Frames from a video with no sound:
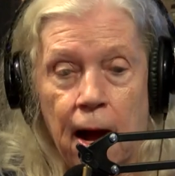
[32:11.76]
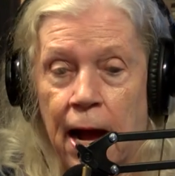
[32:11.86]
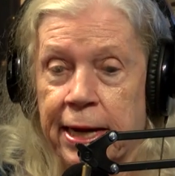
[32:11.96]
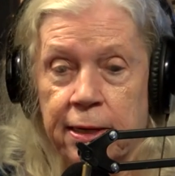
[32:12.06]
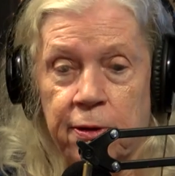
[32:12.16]

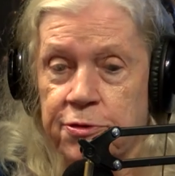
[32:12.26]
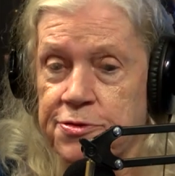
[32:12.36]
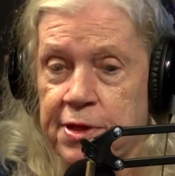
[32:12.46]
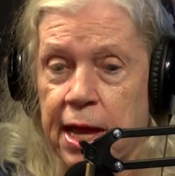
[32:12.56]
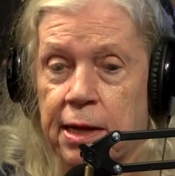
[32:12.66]
I
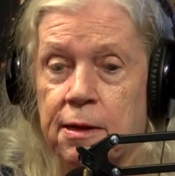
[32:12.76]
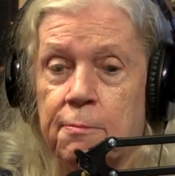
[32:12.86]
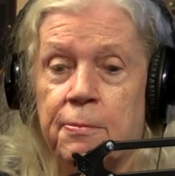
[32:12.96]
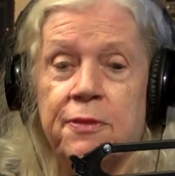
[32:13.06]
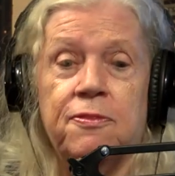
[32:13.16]

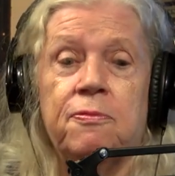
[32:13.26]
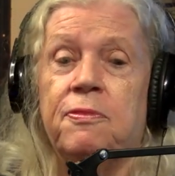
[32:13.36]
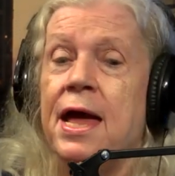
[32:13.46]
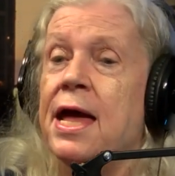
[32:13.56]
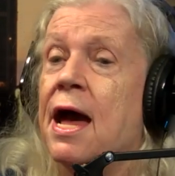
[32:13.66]
understand, but
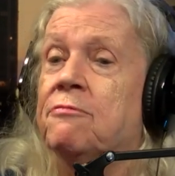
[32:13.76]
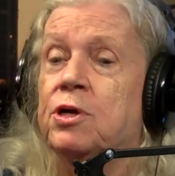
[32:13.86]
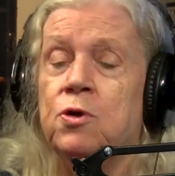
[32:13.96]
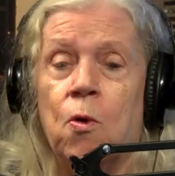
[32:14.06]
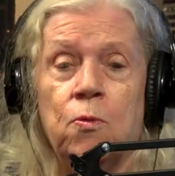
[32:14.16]
they
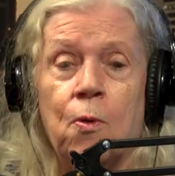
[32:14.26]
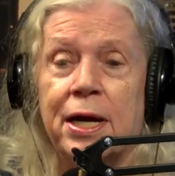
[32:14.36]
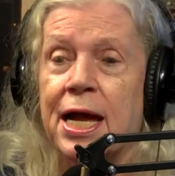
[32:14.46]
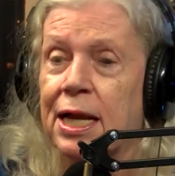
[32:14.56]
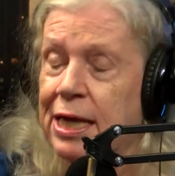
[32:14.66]
haven't known
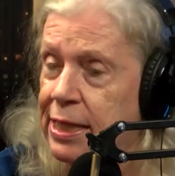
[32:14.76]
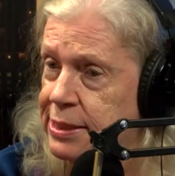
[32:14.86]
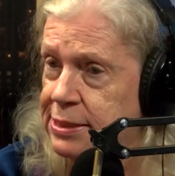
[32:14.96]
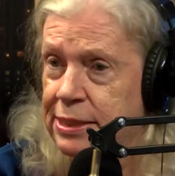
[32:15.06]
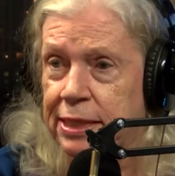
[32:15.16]
what hell
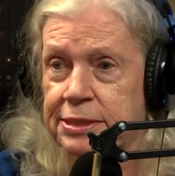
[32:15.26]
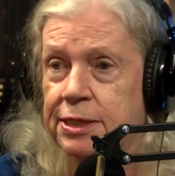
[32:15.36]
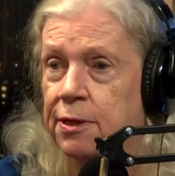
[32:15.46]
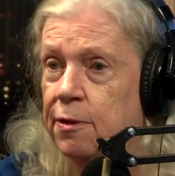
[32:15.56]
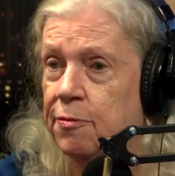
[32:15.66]
is
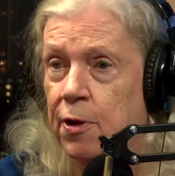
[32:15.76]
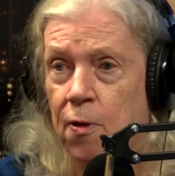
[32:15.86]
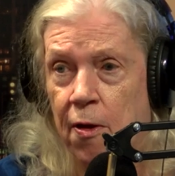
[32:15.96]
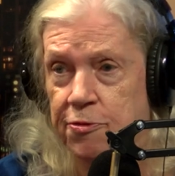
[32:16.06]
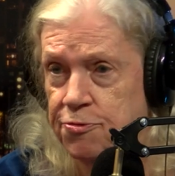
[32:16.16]
until
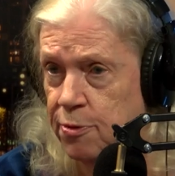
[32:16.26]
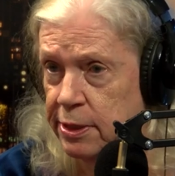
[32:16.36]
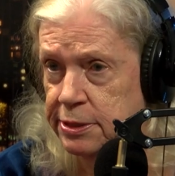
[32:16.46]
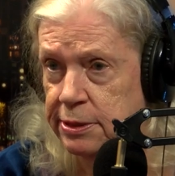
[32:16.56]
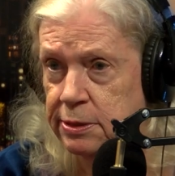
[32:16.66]
they're on the
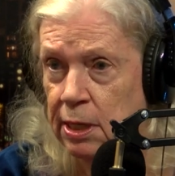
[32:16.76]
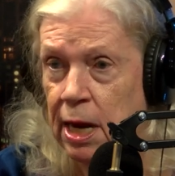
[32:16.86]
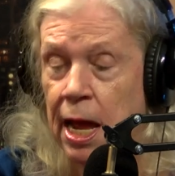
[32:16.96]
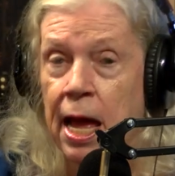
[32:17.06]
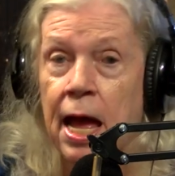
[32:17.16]
streets.
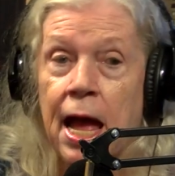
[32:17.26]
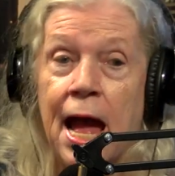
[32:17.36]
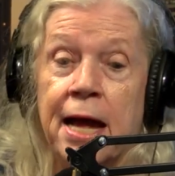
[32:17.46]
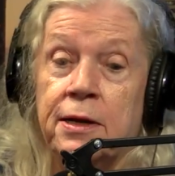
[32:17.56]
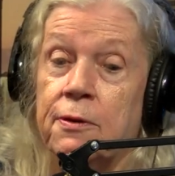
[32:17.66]

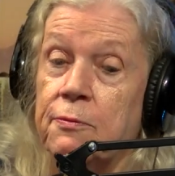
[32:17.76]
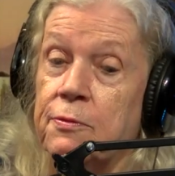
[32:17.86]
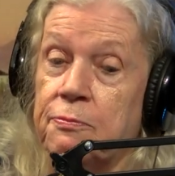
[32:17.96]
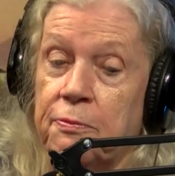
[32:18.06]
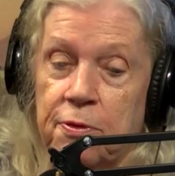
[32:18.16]
And
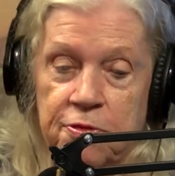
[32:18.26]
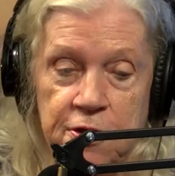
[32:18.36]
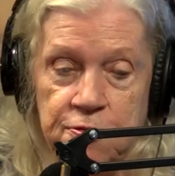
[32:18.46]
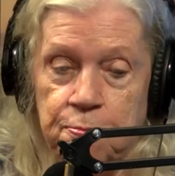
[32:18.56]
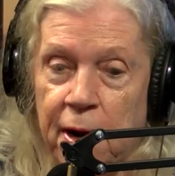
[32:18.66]

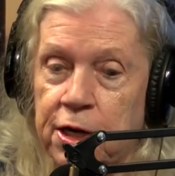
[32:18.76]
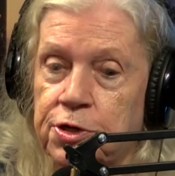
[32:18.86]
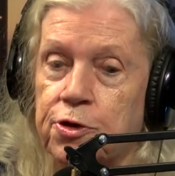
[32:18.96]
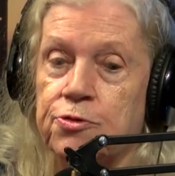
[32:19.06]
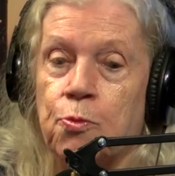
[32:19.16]
these
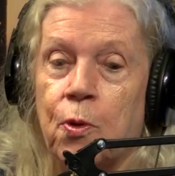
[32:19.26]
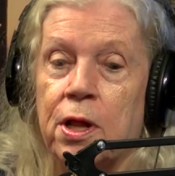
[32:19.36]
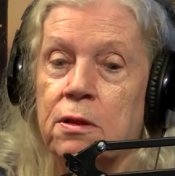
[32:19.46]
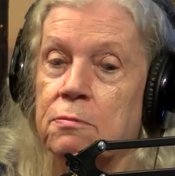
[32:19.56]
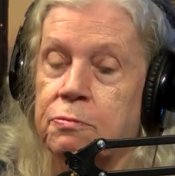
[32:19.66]
predators
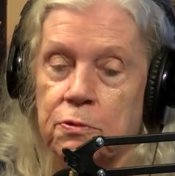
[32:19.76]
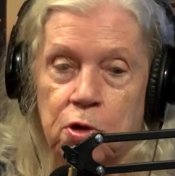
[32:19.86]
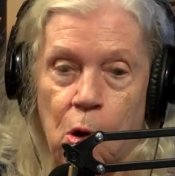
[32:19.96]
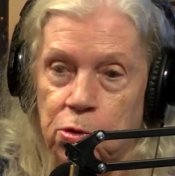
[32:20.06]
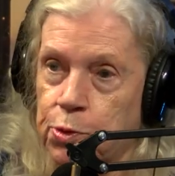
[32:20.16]
will
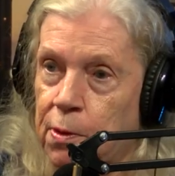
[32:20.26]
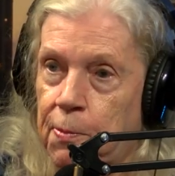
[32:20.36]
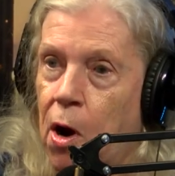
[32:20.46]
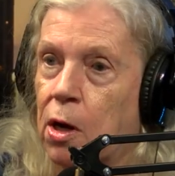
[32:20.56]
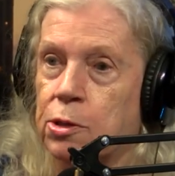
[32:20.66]
go to
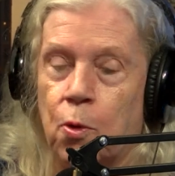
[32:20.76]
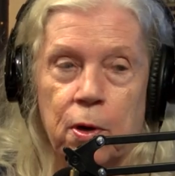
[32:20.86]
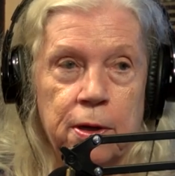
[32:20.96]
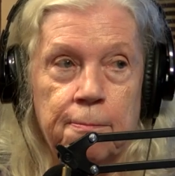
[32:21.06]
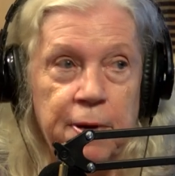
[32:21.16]
a park
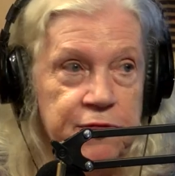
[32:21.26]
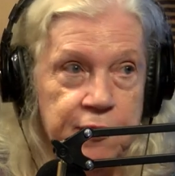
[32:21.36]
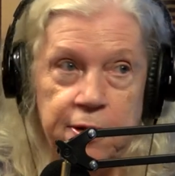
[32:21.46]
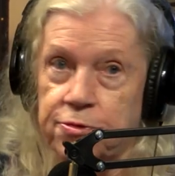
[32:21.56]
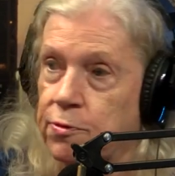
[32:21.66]
or a
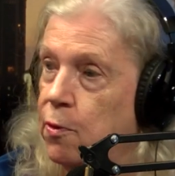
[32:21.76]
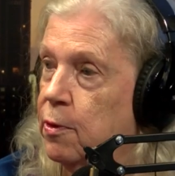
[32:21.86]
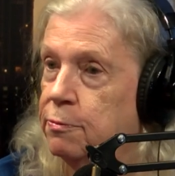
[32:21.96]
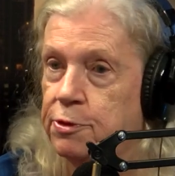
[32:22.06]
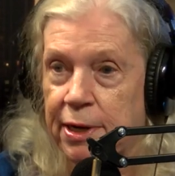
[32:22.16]
bus station
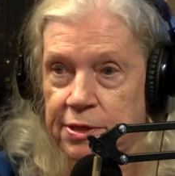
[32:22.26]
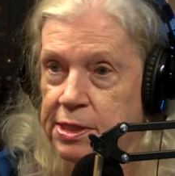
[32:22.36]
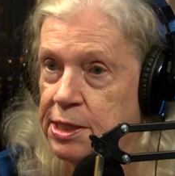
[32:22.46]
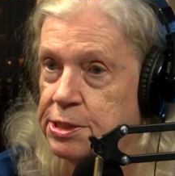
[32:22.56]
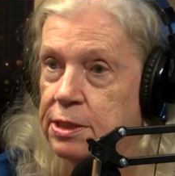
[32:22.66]
or a
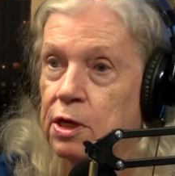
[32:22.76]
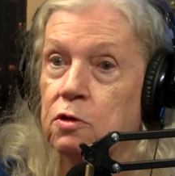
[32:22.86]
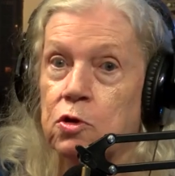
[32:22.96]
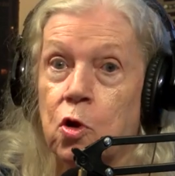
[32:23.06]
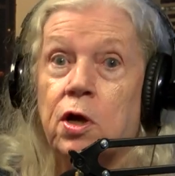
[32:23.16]
train station
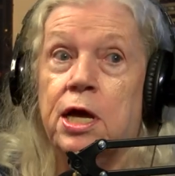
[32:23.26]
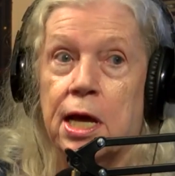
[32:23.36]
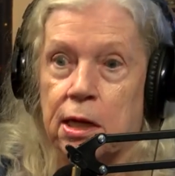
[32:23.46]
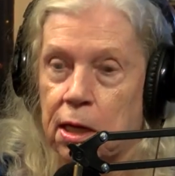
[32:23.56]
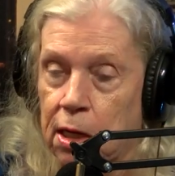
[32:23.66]

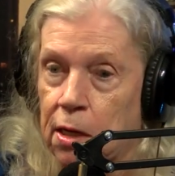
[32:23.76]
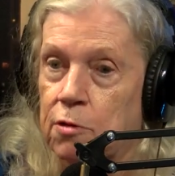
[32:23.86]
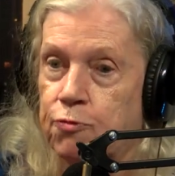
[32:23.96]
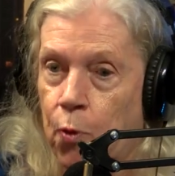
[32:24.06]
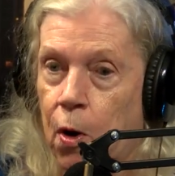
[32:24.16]
looking
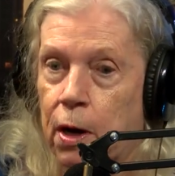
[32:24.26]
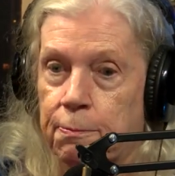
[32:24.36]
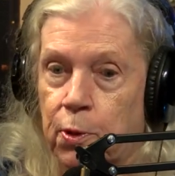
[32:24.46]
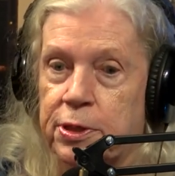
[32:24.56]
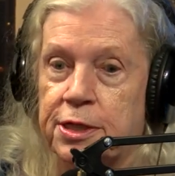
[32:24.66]

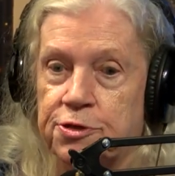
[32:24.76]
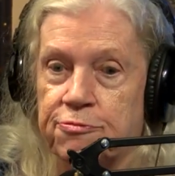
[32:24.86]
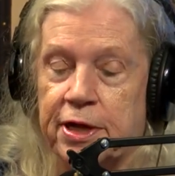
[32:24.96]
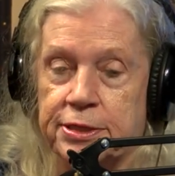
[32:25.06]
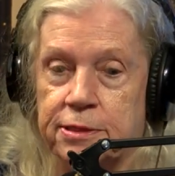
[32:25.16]
for
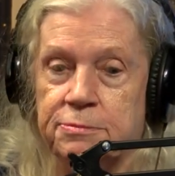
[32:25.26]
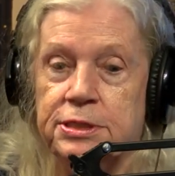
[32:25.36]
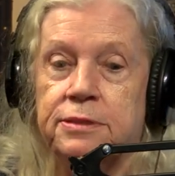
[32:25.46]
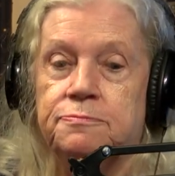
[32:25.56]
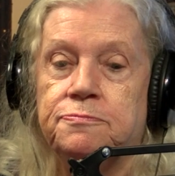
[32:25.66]
potential
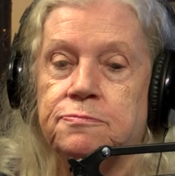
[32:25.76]
victims,